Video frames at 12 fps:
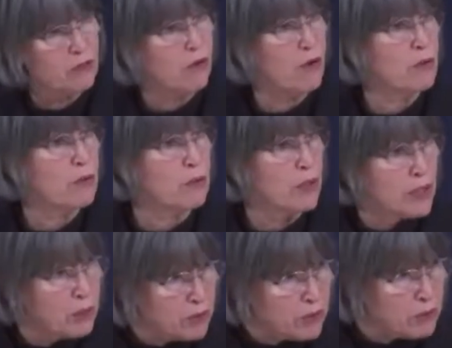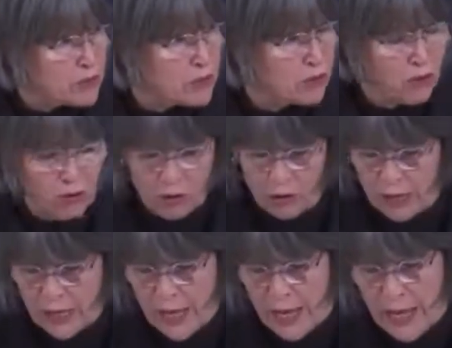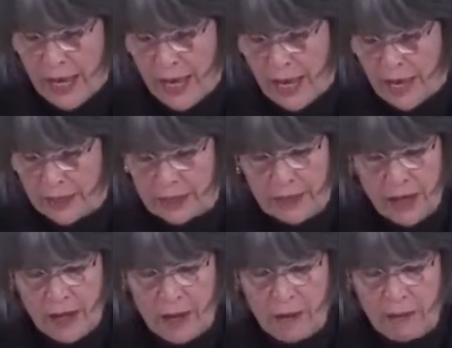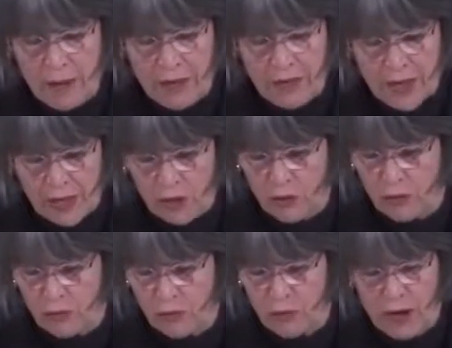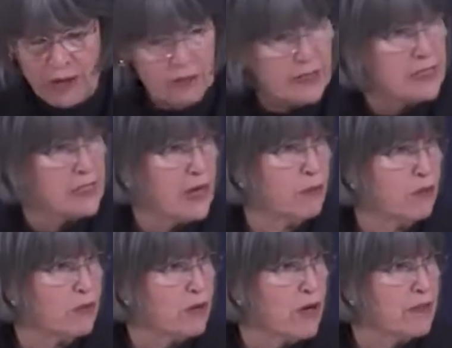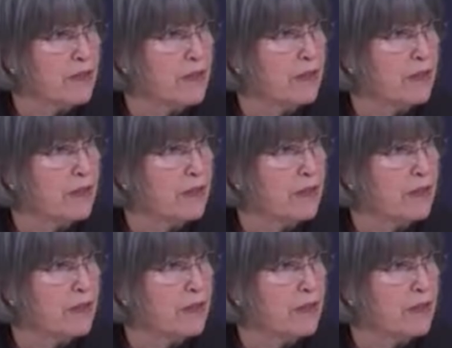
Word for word: I look forward to working with you, Mr. Cole, and um, I thank you for at this time withdrawing